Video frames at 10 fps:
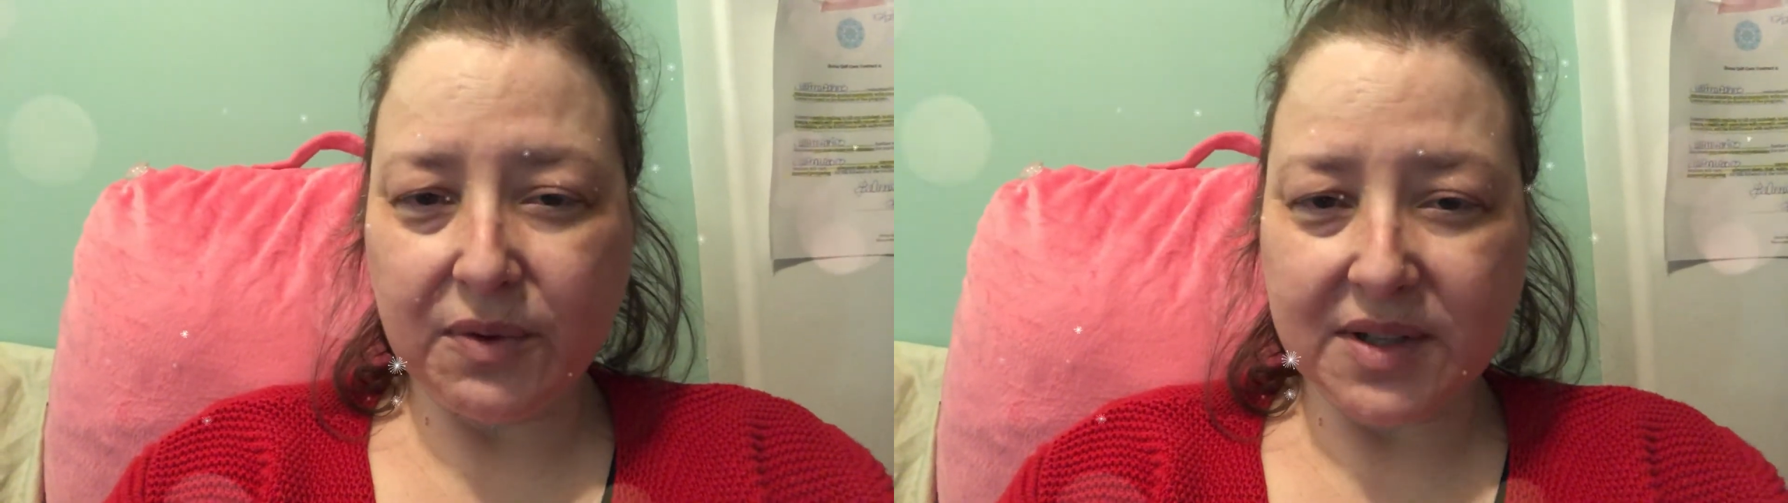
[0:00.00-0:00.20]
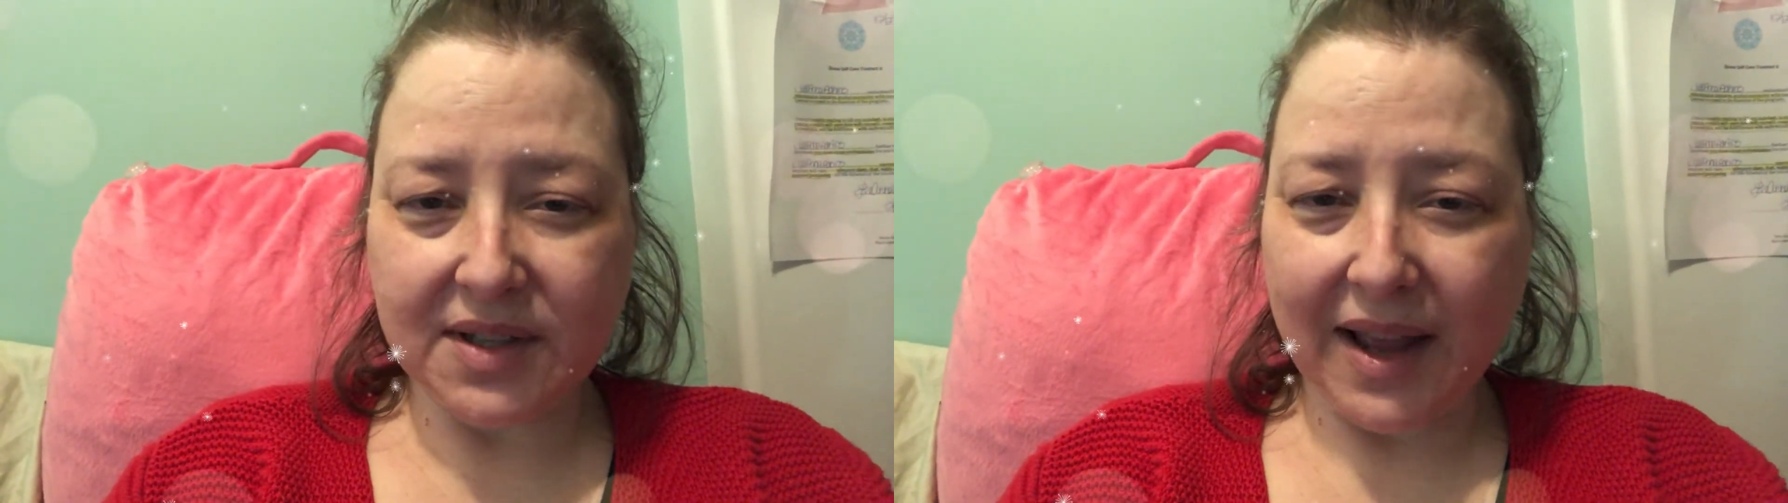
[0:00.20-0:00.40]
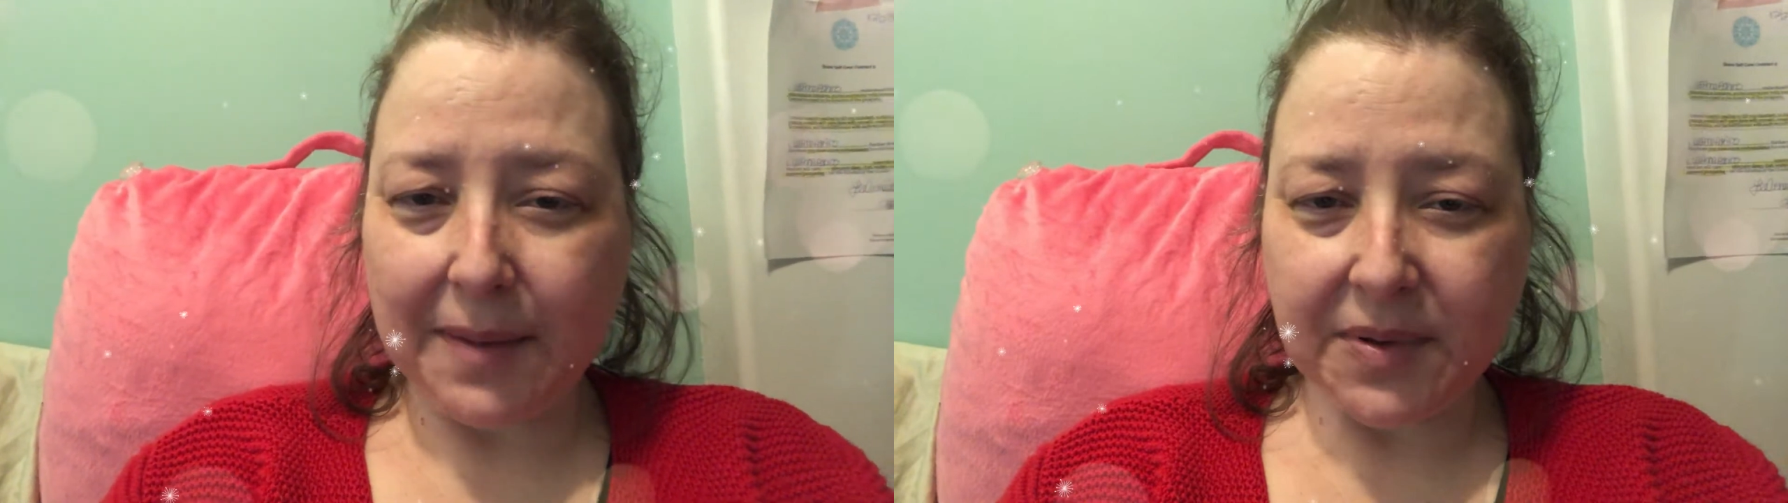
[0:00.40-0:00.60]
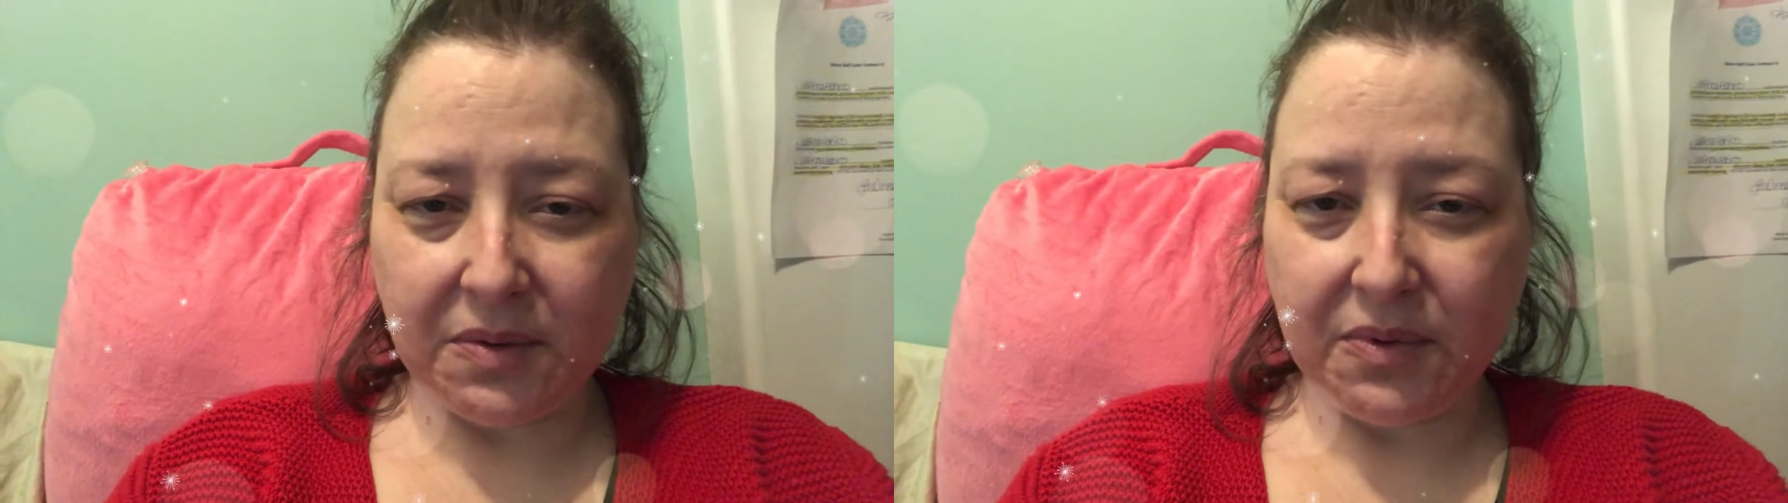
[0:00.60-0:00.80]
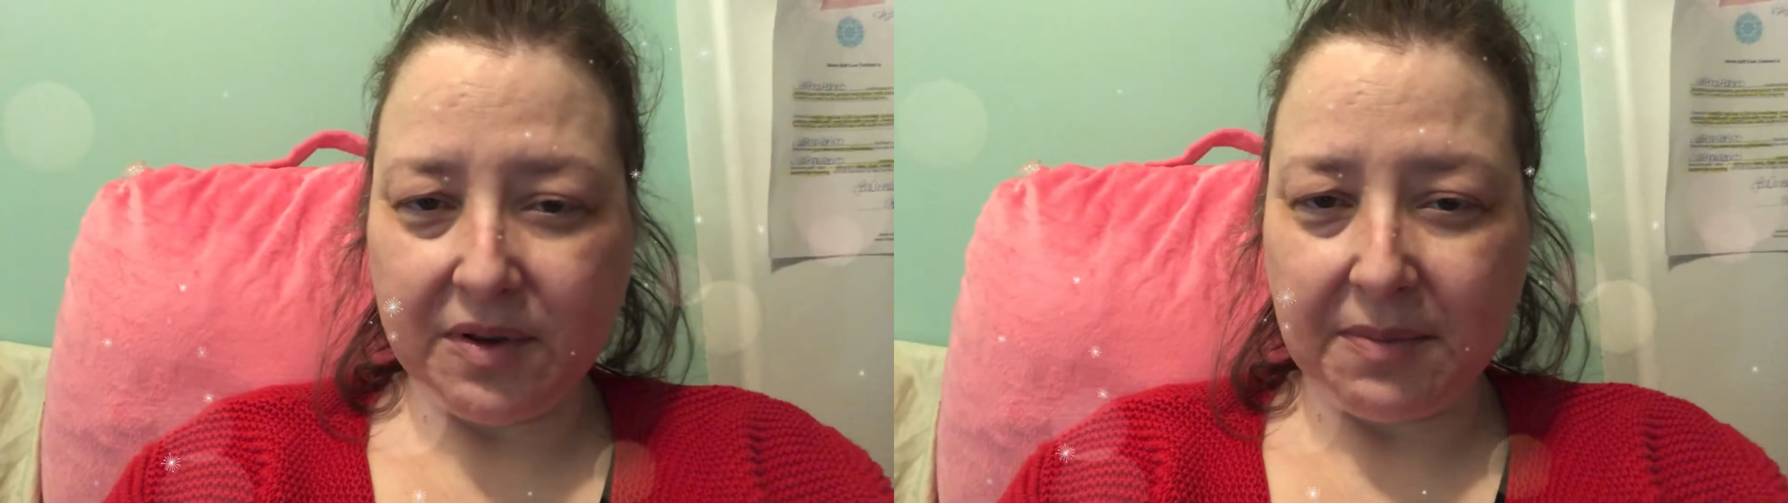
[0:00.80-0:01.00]
what's
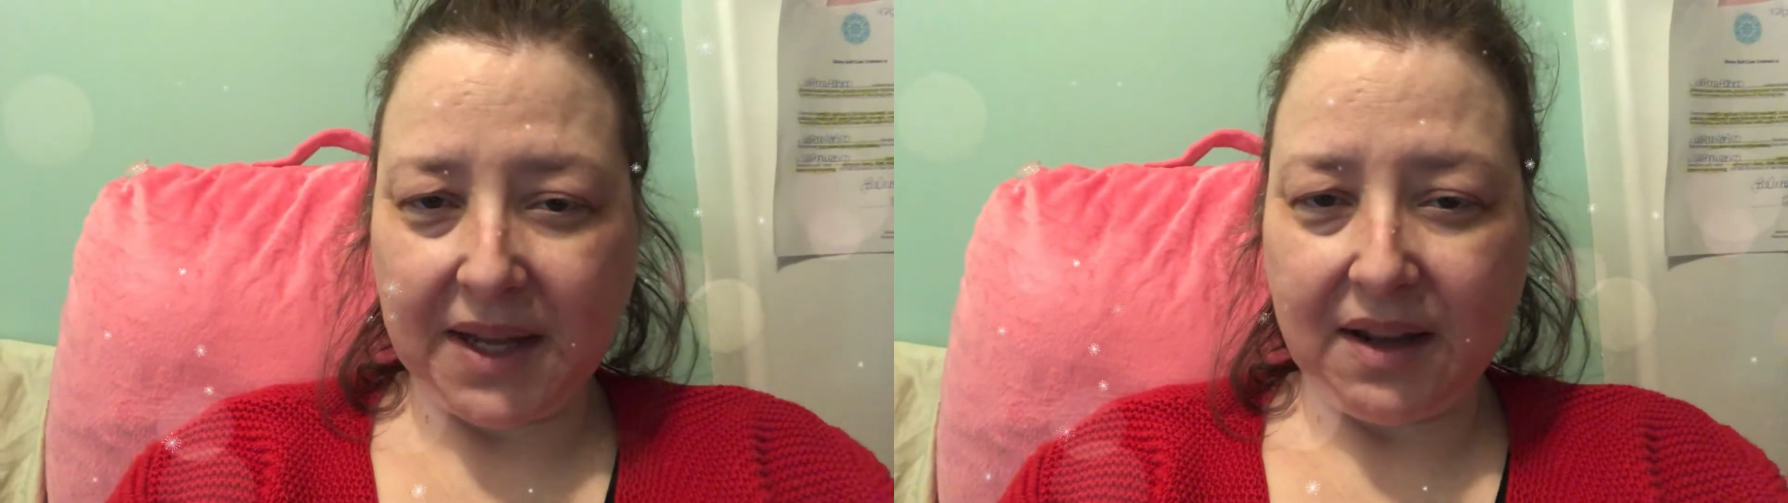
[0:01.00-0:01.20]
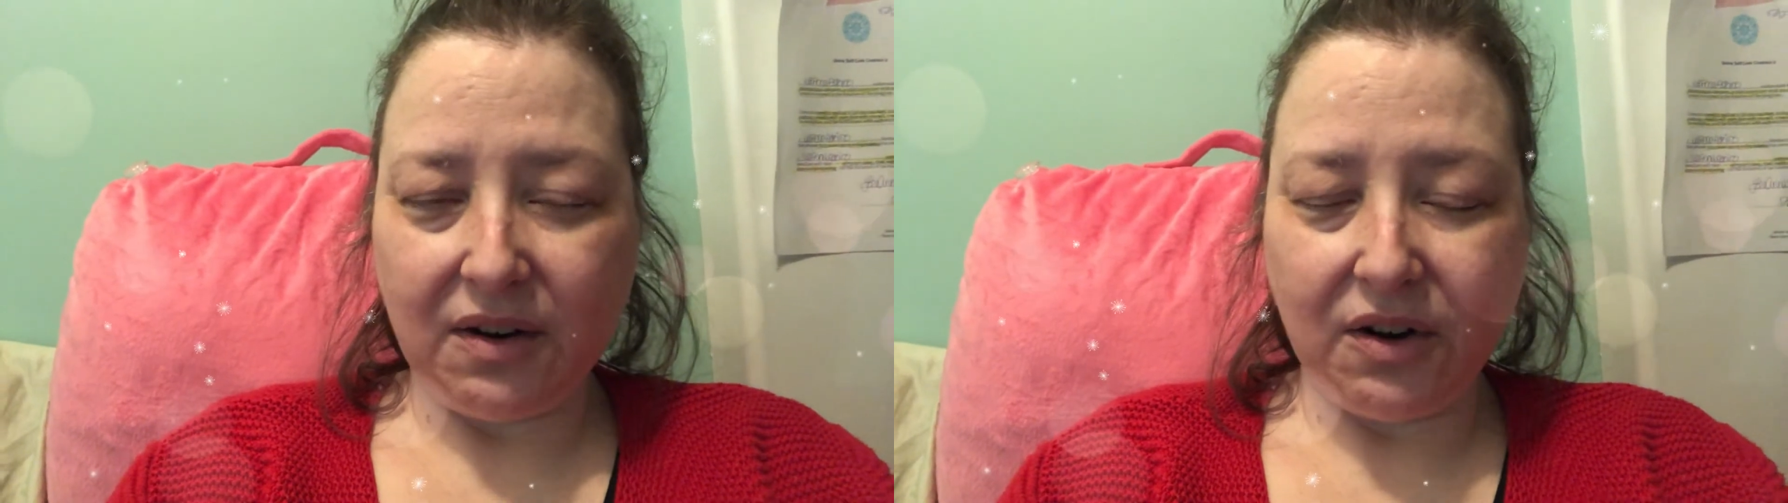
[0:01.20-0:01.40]
happening with me,